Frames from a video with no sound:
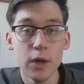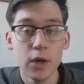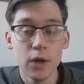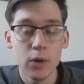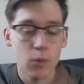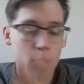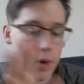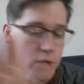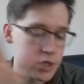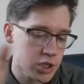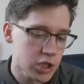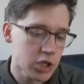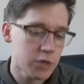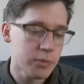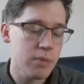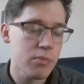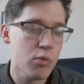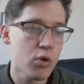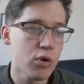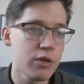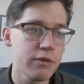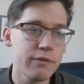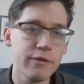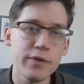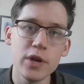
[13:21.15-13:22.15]
Watch a little bit more
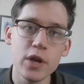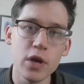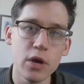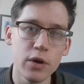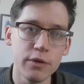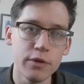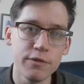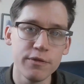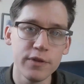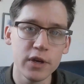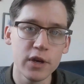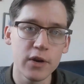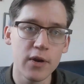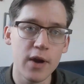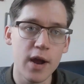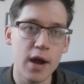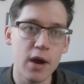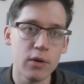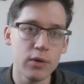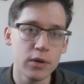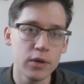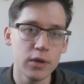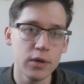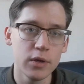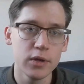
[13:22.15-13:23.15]
of the video to figure
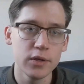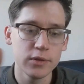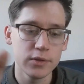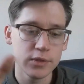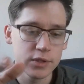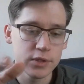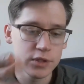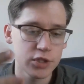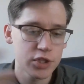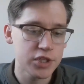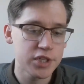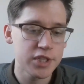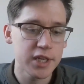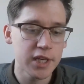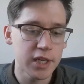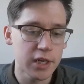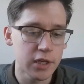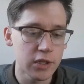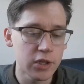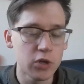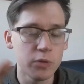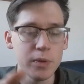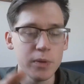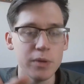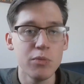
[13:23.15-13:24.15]
out, just to get a
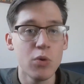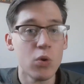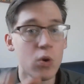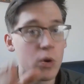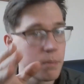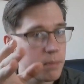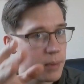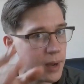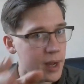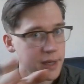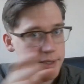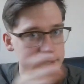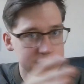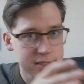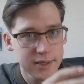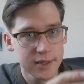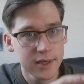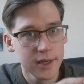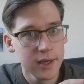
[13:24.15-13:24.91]
little bit more, but